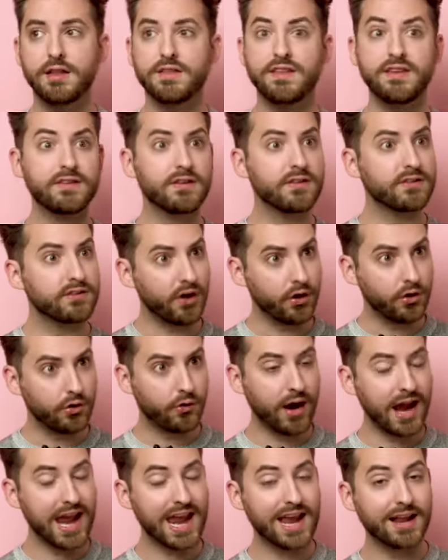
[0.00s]
This is so
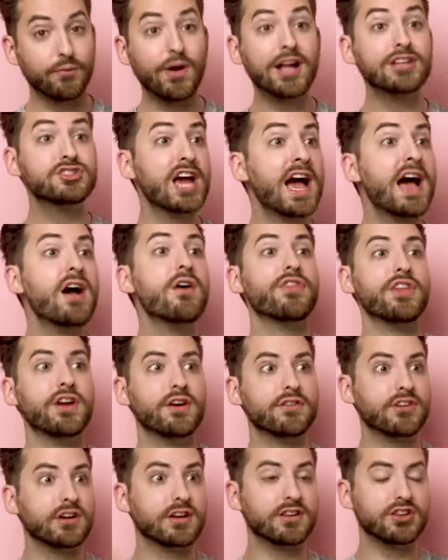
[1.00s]
great. Watch out,
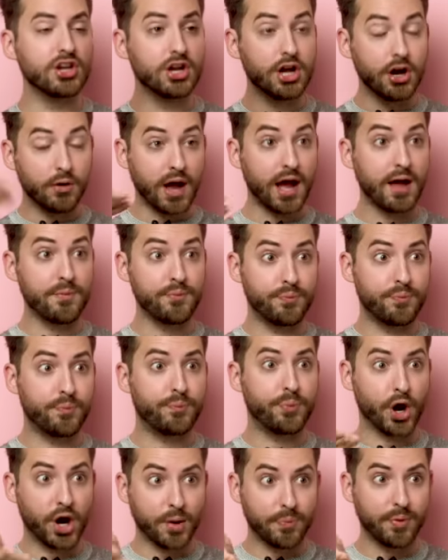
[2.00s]
there's a, you know, a
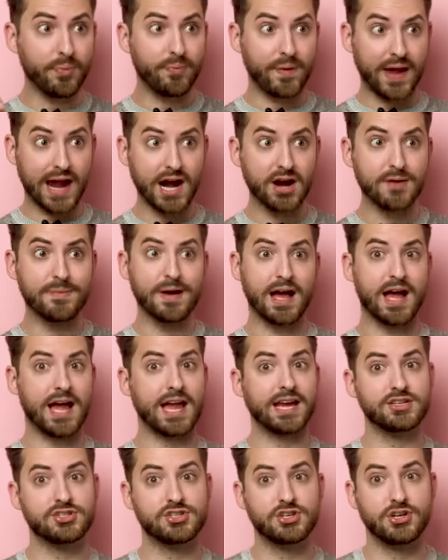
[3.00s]
purple bear
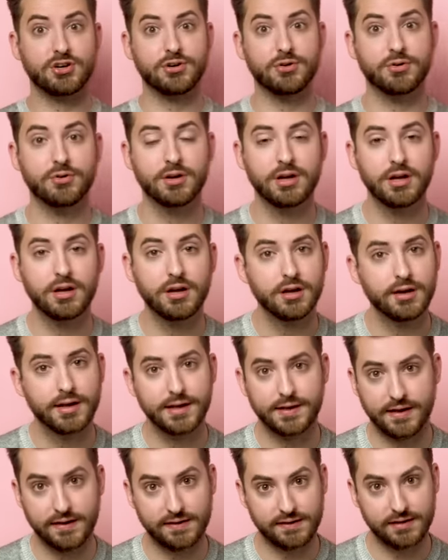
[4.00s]
behind you.
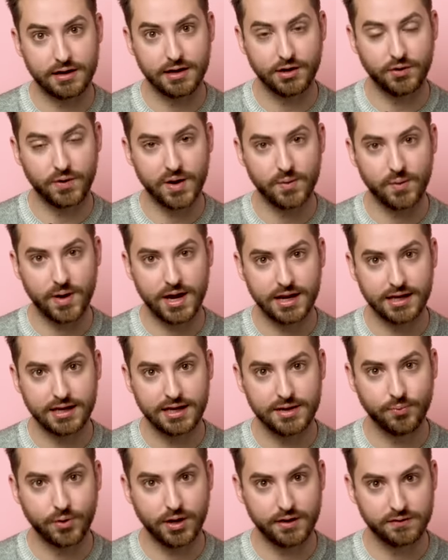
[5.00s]
That's not a great way to
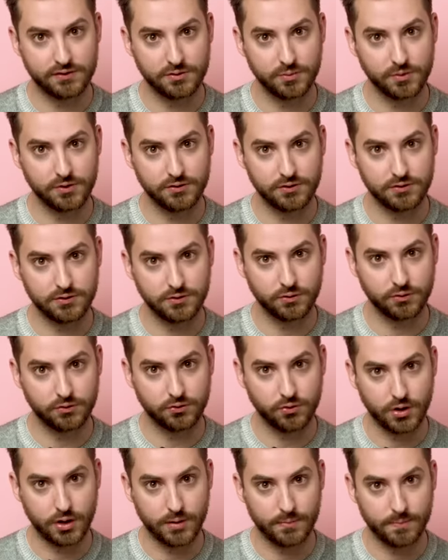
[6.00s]
keep customers in your
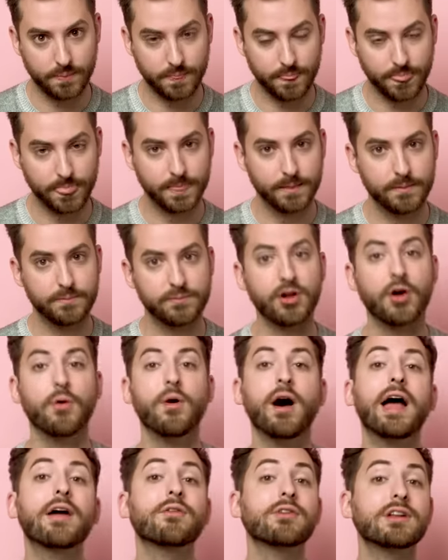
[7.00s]
store. So
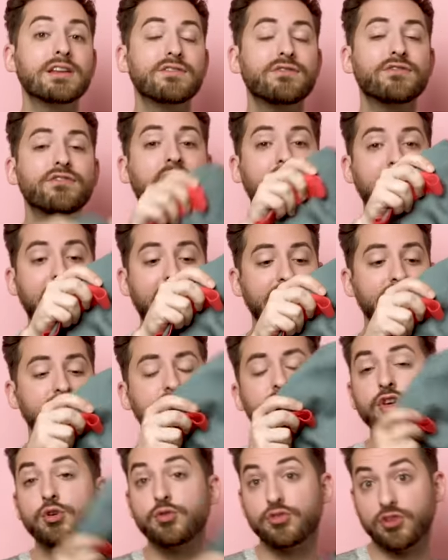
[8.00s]
I would
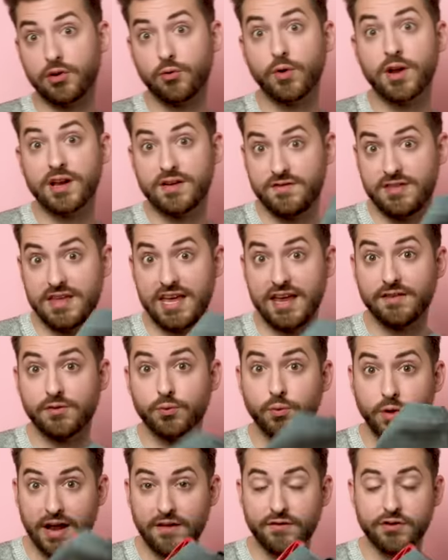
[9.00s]
advise using one of these,
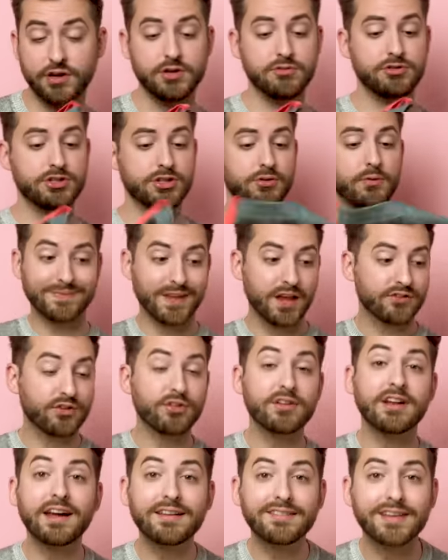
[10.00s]
whatever you do. So
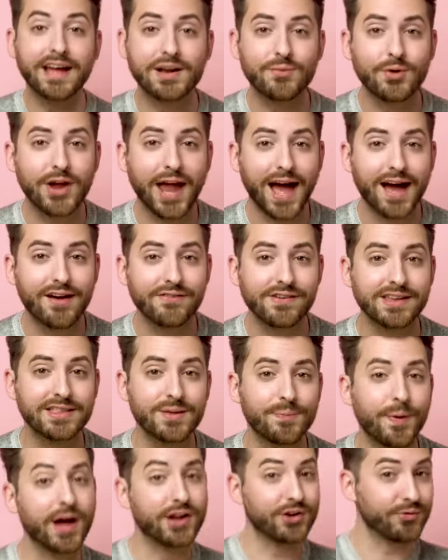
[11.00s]
the next item we have in
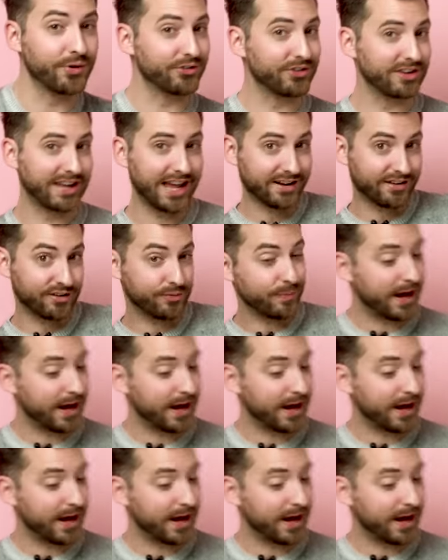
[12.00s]
the Ponderosa Cactus